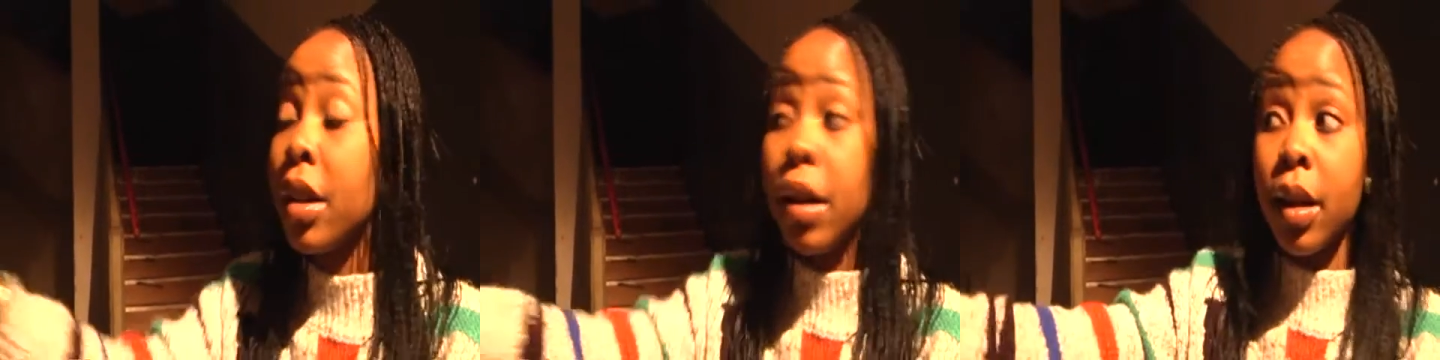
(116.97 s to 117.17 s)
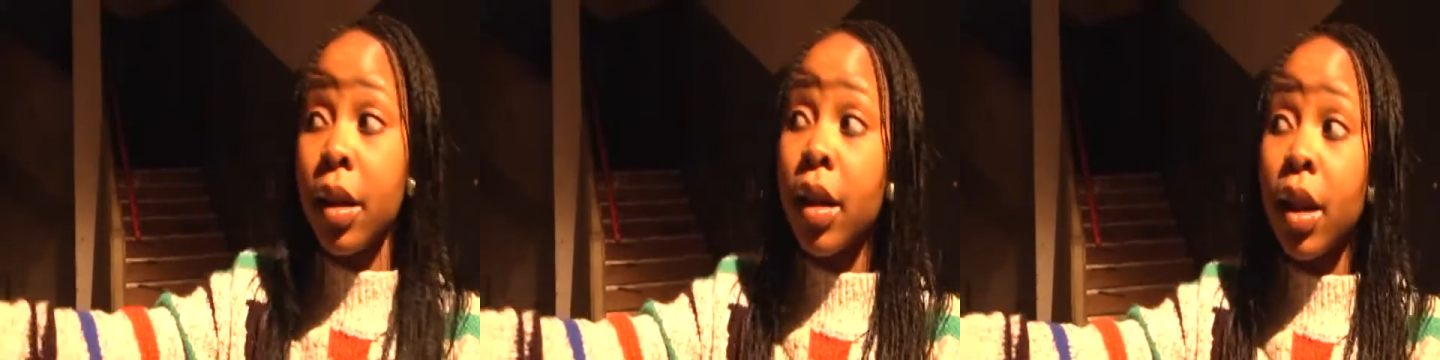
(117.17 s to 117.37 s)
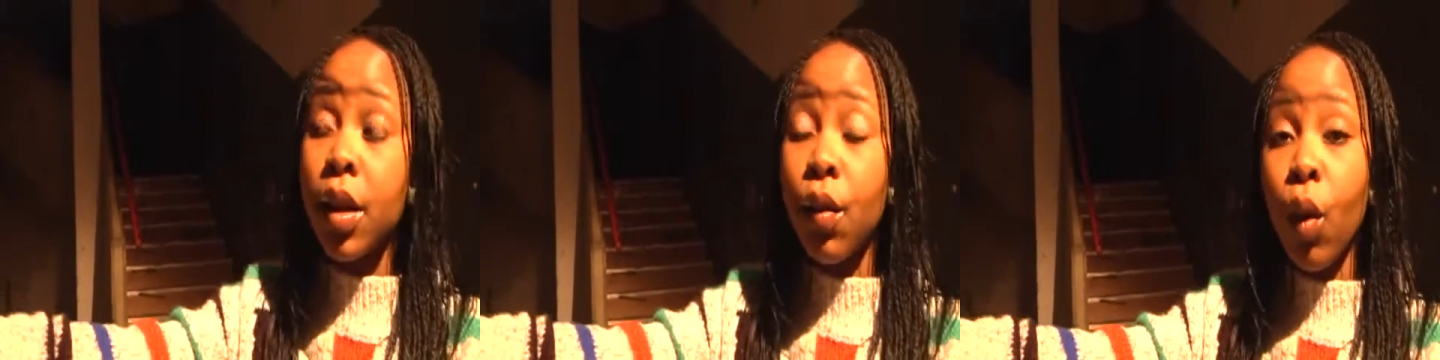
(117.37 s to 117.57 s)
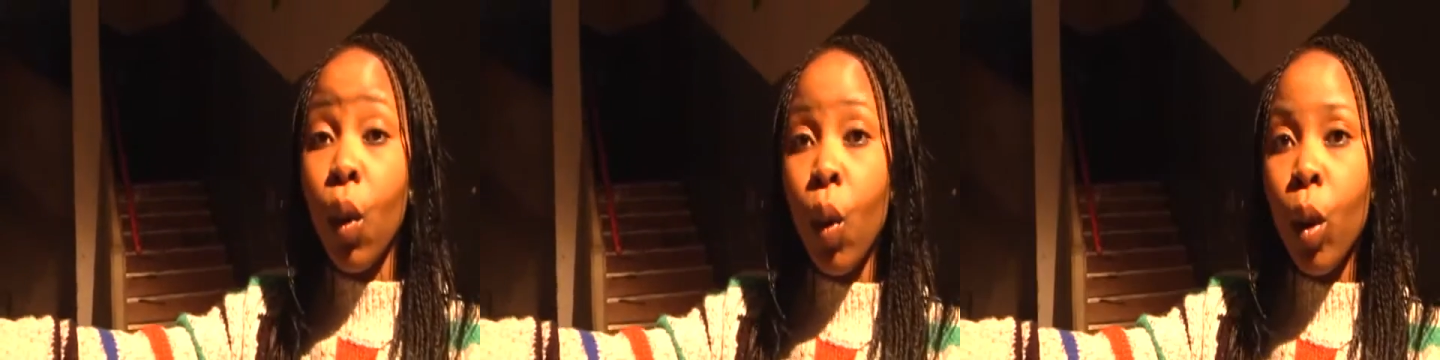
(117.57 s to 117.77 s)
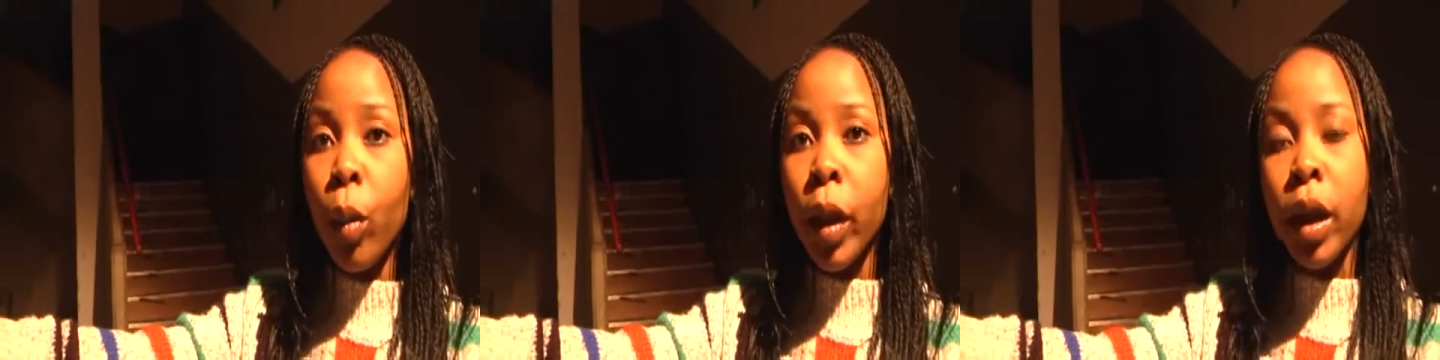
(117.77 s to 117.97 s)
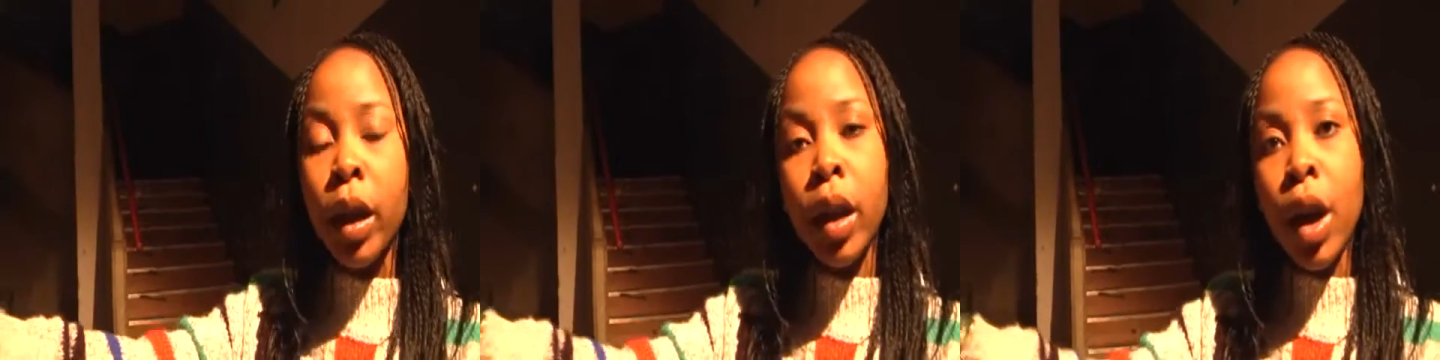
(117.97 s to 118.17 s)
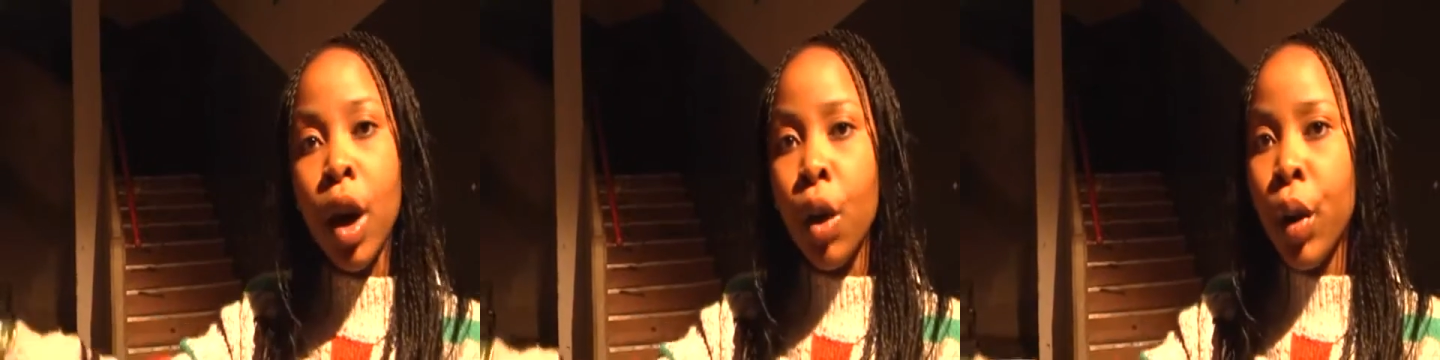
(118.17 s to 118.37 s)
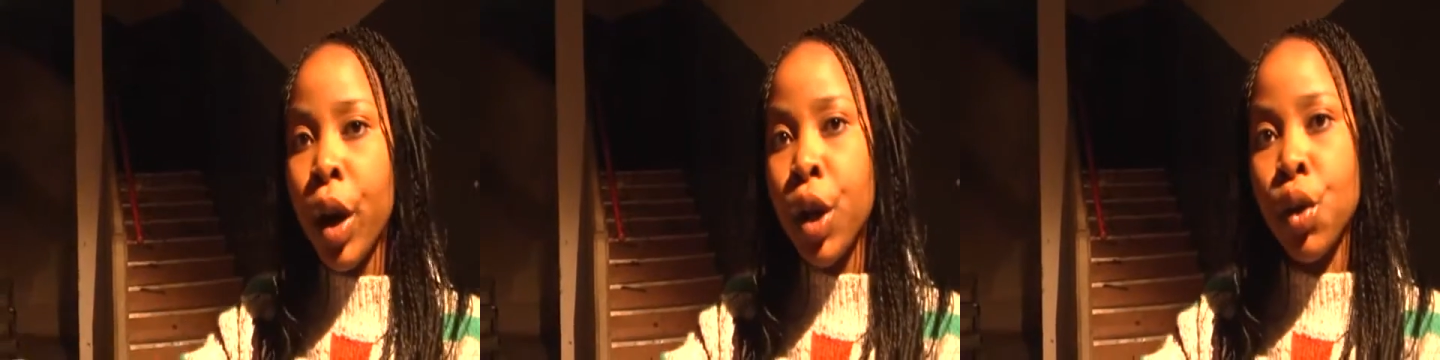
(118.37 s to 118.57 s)
successful woman in
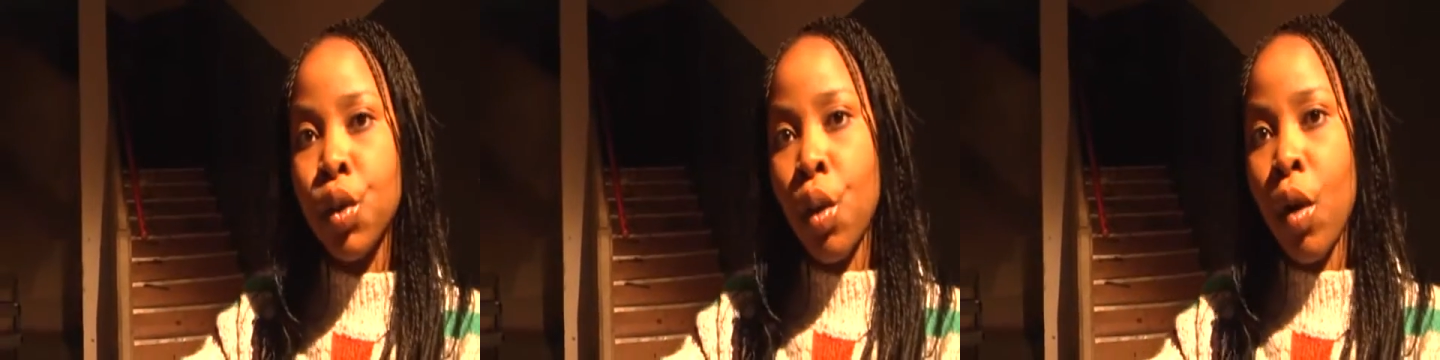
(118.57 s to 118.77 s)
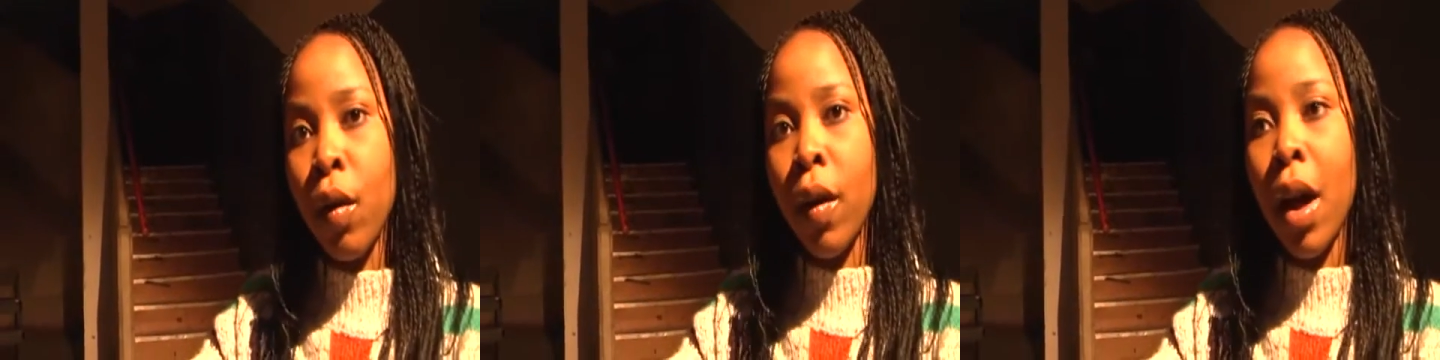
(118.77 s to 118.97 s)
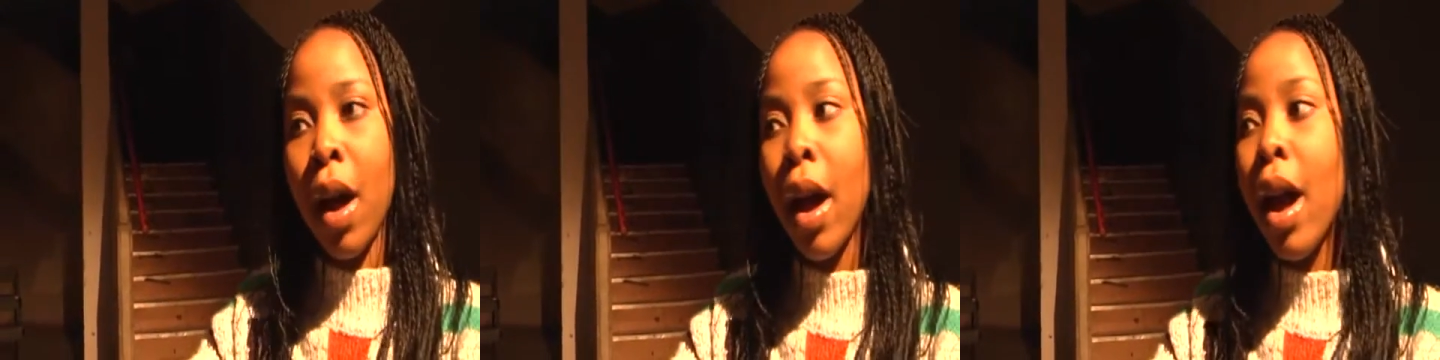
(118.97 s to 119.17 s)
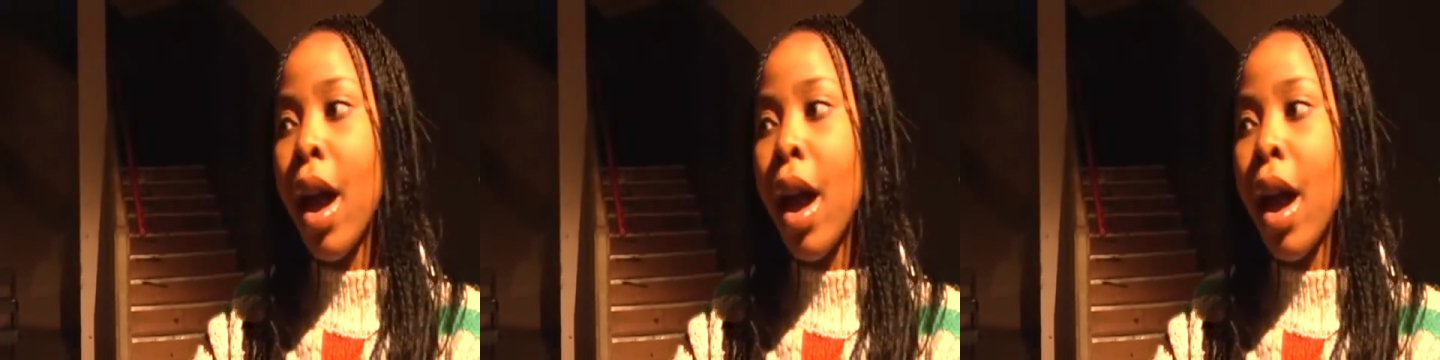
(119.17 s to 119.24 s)
her Range Rover